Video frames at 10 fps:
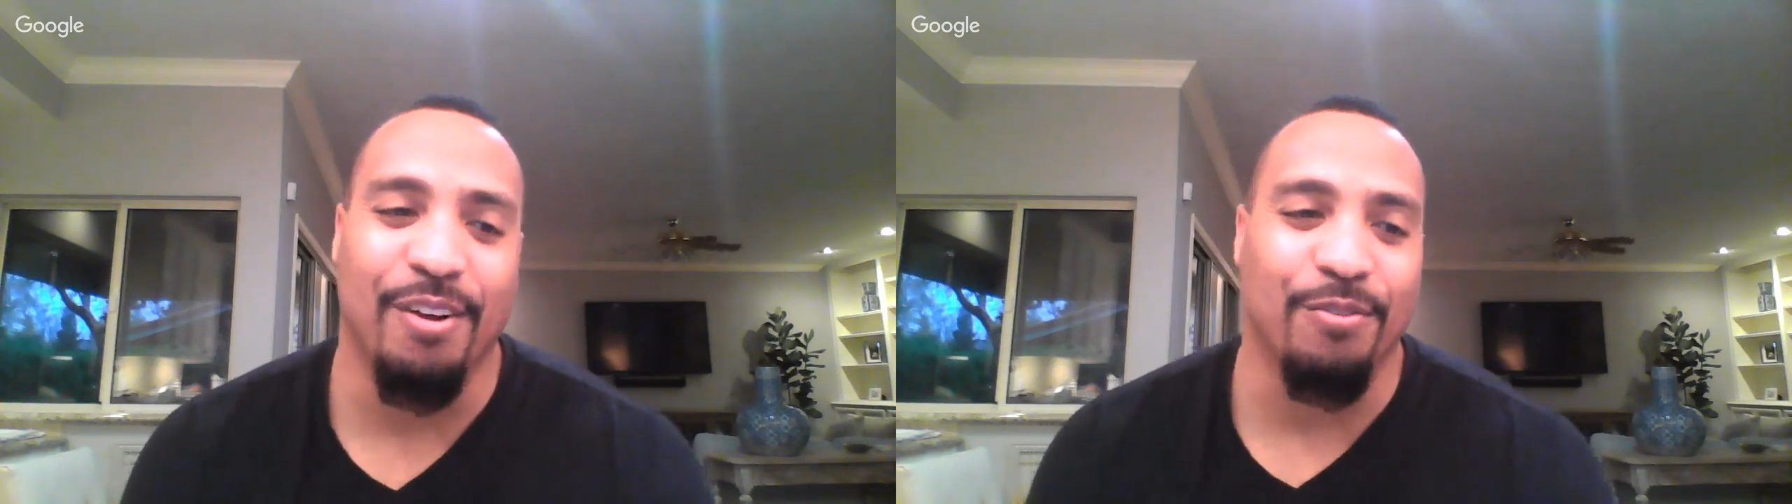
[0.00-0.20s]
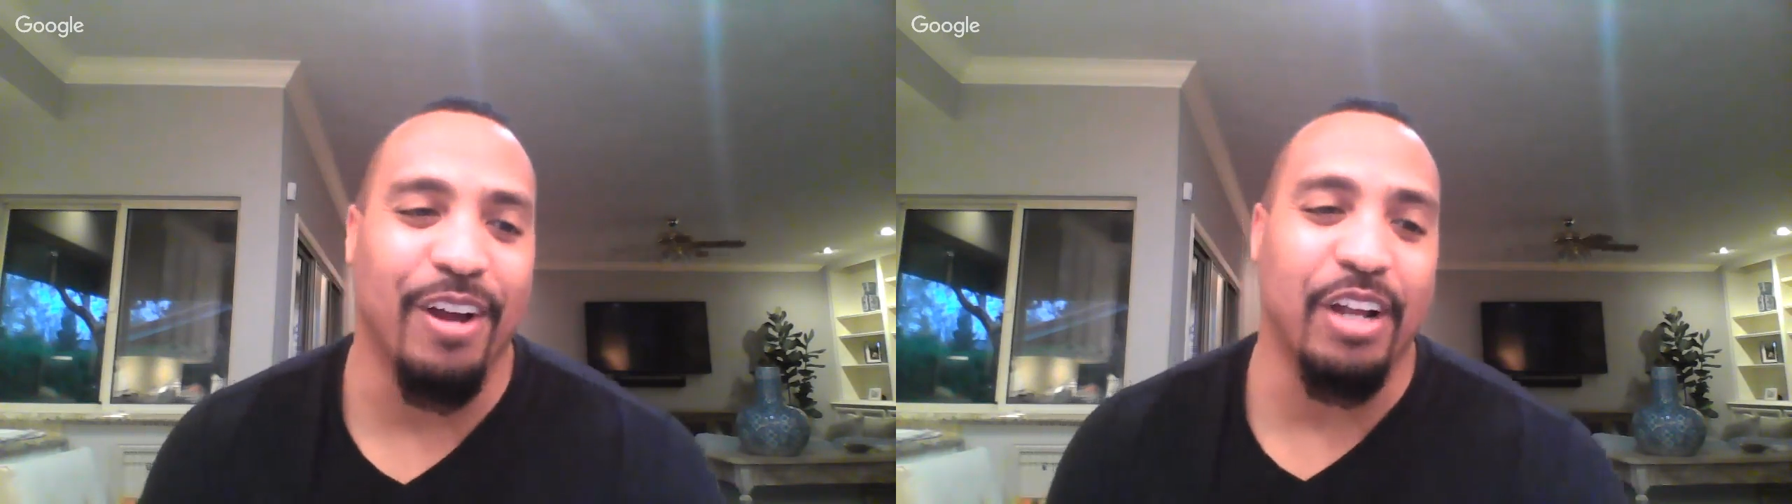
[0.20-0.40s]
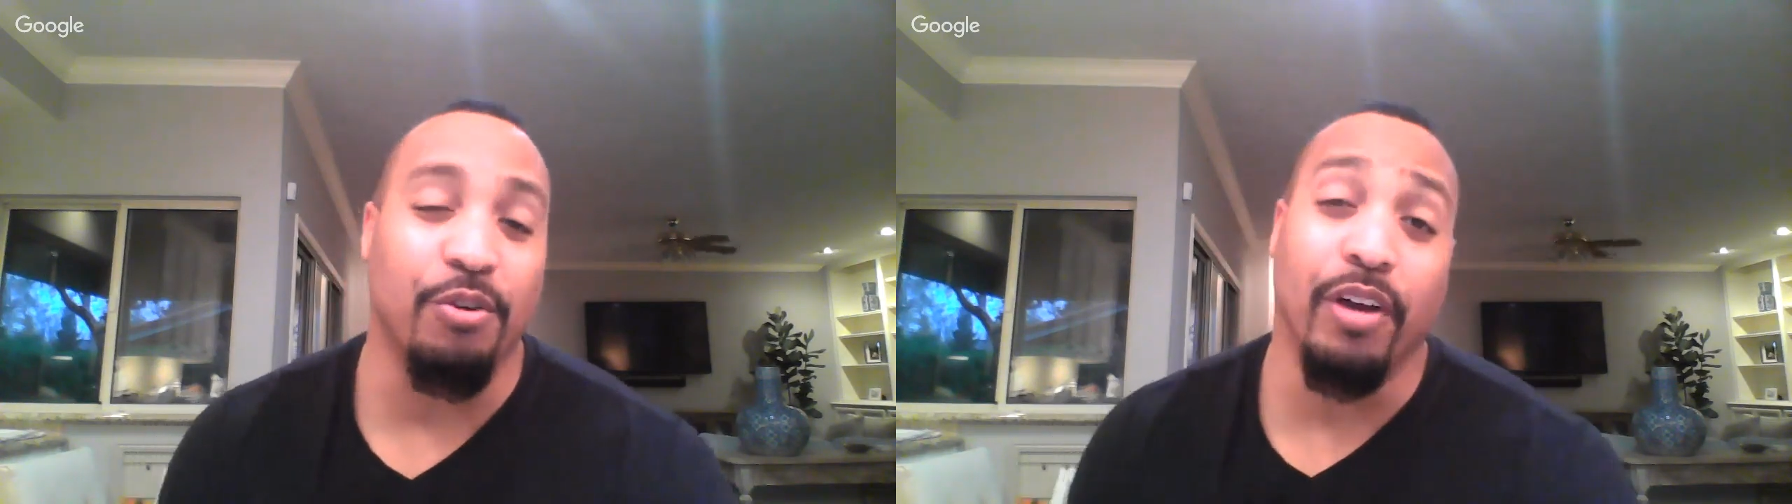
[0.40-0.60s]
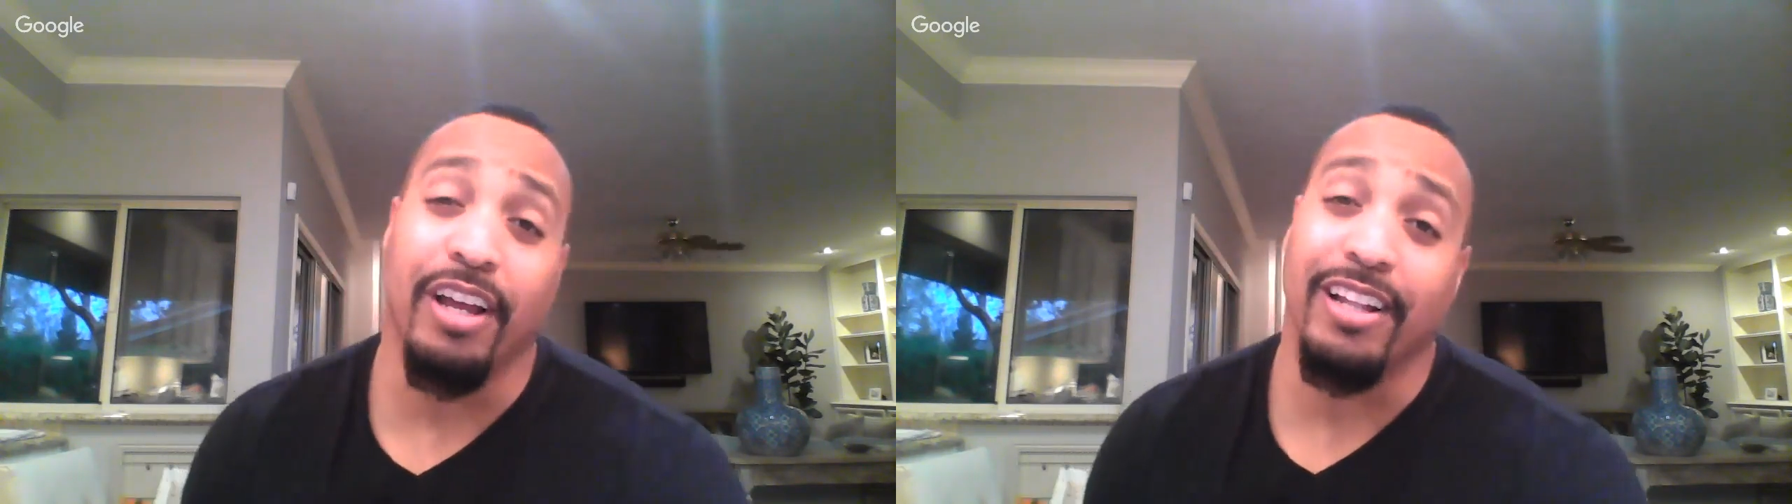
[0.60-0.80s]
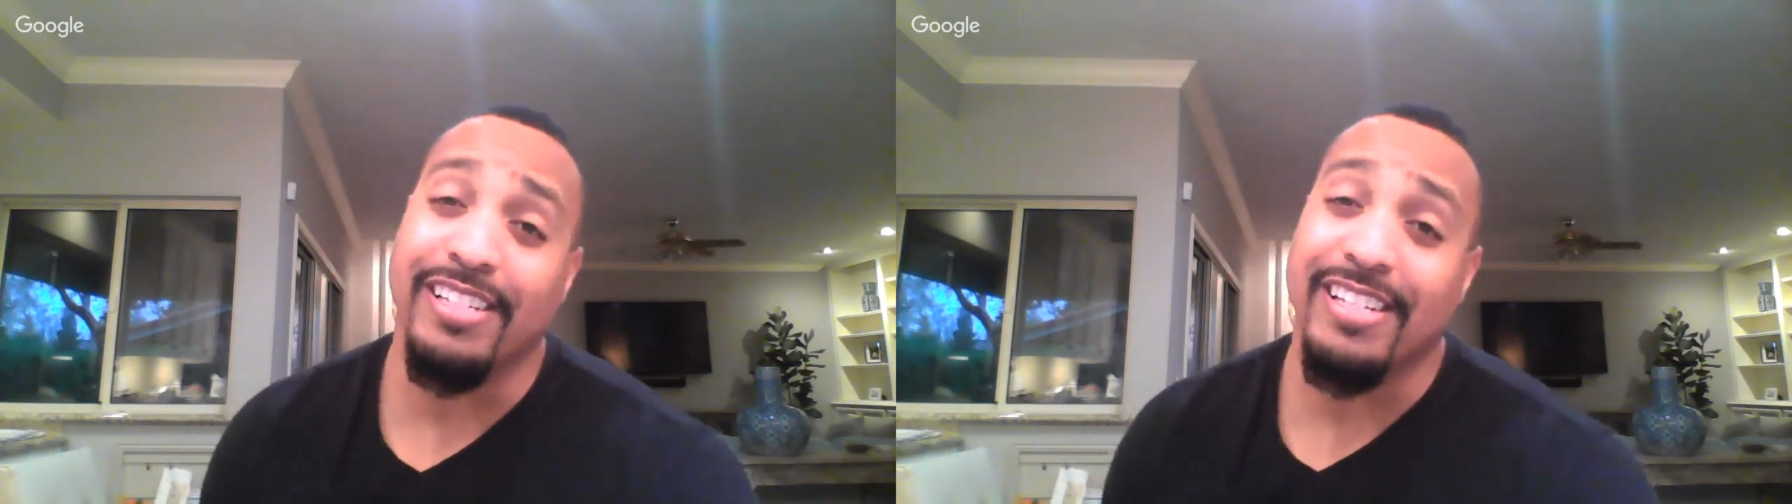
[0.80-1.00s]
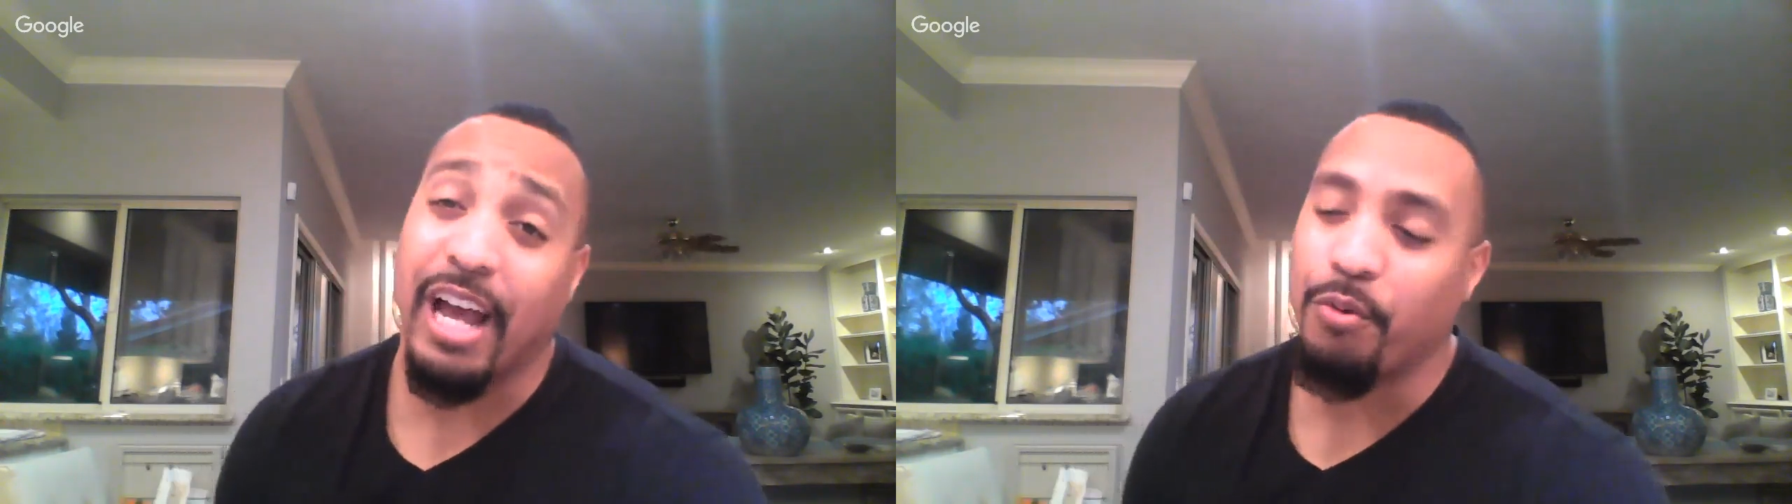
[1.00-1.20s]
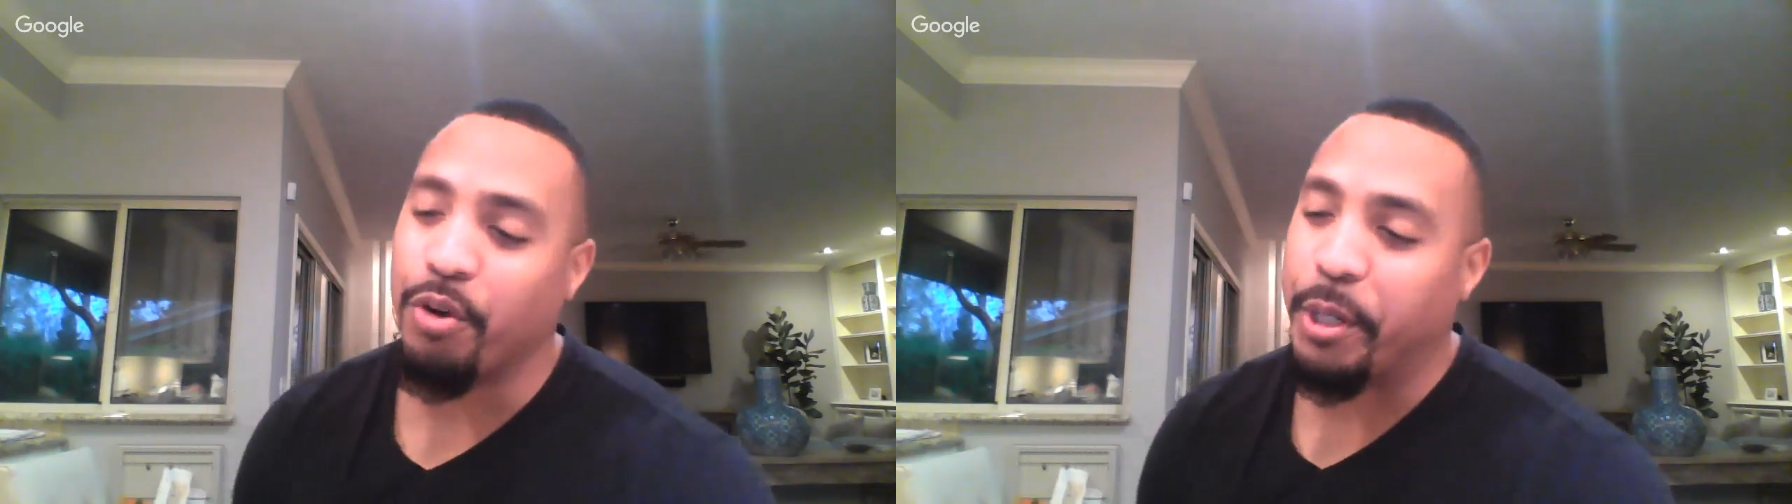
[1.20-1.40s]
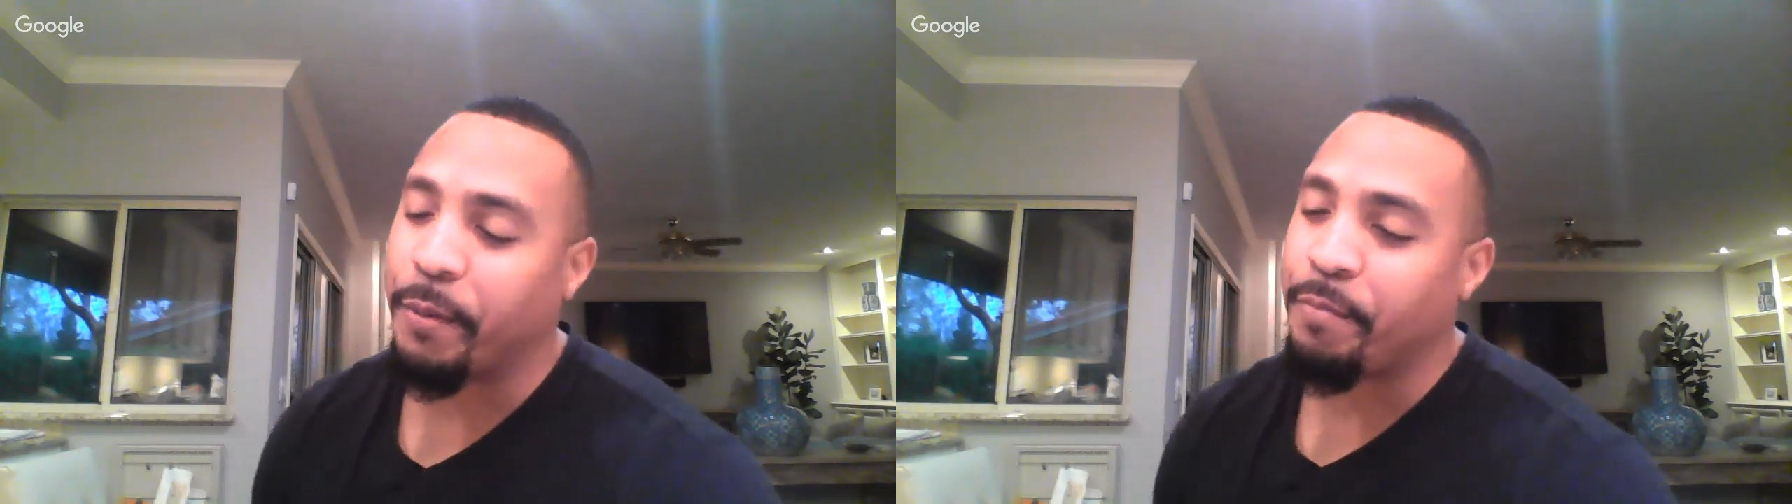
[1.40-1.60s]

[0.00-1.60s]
right away. At least I will.